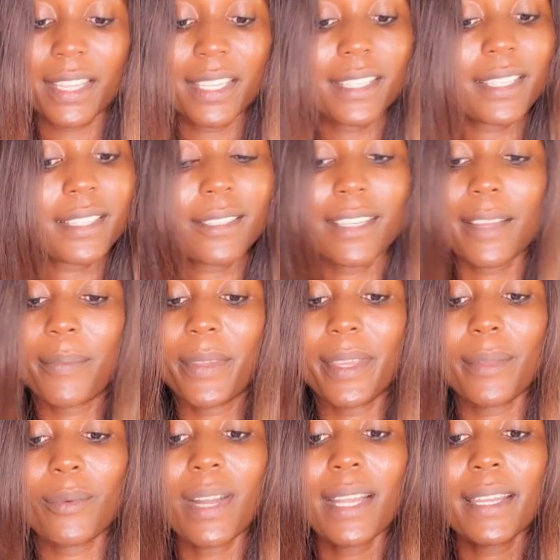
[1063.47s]
This is gonna
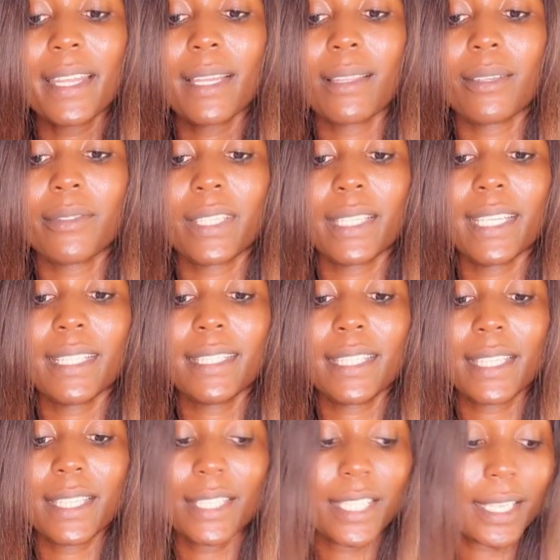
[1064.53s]
be one hell of a
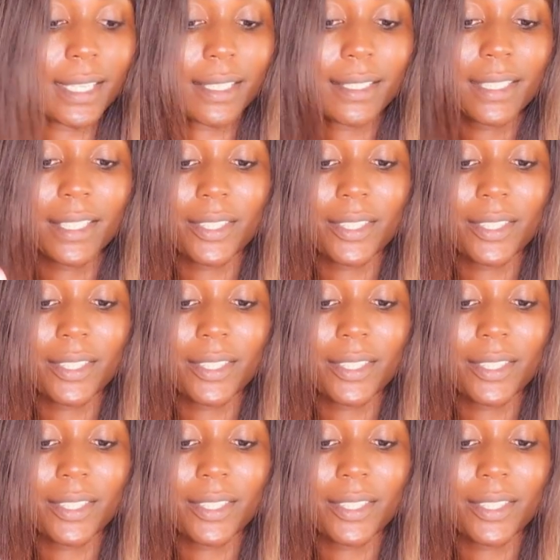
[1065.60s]
dirty kitchen.